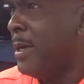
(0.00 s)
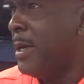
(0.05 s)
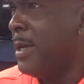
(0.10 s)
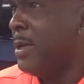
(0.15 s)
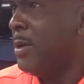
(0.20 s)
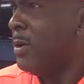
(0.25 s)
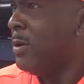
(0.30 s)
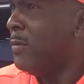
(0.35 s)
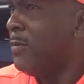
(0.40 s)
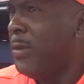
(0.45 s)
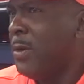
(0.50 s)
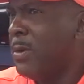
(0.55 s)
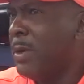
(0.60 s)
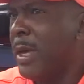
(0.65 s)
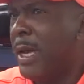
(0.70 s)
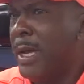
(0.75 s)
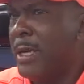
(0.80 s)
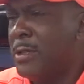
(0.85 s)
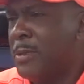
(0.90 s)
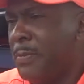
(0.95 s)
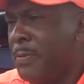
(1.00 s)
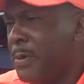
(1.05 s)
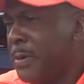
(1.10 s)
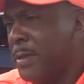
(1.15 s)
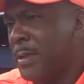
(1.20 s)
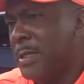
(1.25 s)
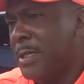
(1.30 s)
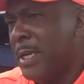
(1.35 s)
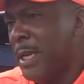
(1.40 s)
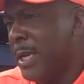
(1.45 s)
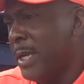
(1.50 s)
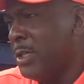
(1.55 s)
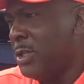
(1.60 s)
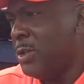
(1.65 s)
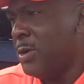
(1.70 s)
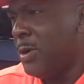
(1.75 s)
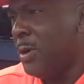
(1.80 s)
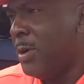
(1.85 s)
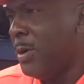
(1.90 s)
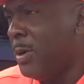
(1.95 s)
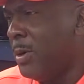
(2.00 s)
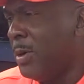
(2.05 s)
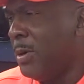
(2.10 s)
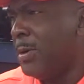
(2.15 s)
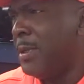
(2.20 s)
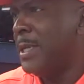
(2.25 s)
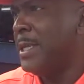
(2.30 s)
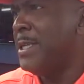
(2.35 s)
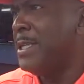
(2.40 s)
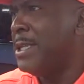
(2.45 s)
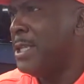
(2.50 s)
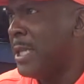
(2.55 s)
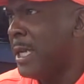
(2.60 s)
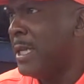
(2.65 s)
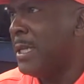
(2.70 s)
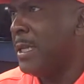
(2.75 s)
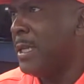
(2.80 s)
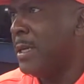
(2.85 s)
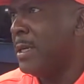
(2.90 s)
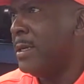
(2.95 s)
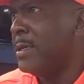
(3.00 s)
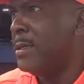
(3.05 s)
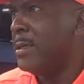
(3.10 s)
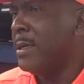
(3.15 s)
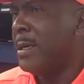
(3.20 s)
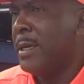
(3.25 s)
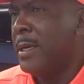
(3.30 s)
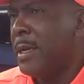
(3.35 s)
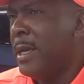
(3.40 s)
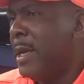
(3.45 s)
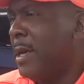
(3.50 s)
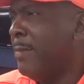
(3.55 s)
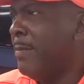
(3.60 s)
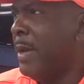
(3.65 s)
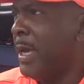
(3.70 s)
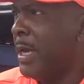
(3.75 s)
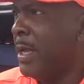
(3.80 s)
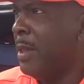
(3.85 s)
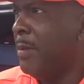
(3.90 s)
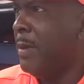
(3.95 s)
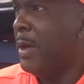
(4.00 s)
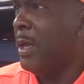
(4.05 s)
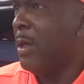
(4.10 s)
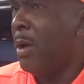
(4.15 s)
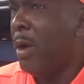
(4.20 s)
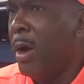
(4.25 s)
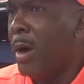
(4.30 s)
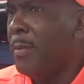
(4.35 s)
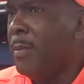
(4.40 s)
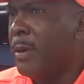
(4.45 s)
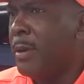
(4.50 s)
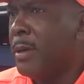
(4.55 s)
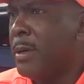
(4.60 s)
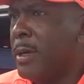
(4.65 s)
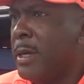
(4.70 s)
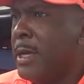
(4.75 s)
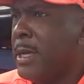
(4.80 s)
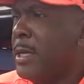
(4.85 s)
If you guys will put aside your own agendas and make it about Auburn,